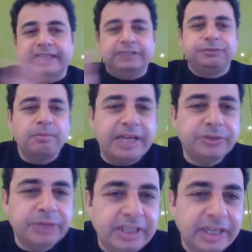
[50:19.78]
it's from
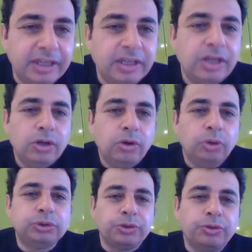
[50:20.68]
Enrique
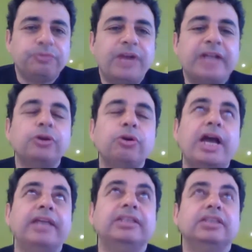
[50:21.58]
Osorio Franco,
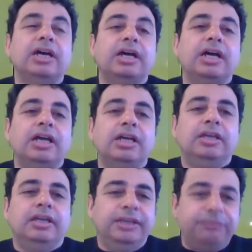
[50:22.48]
and uh,
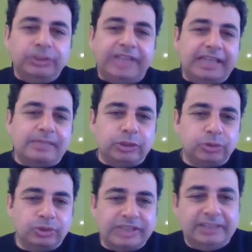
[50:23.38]
he first asked
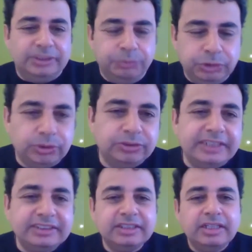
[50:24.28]
about causality, which you
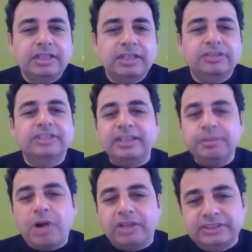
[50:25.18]
addressed. The
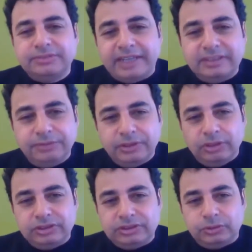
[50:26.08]
second part is very
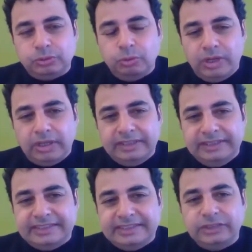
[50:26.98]
difficult to
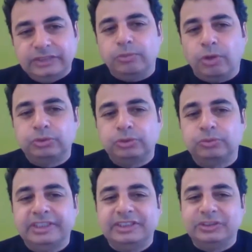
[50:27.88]
understand, so I'm going to
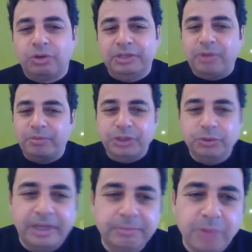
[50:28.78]
read it slowly. Probably
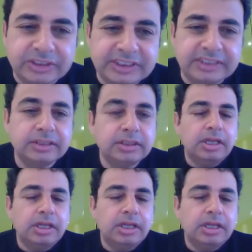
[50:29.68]
you can parse it.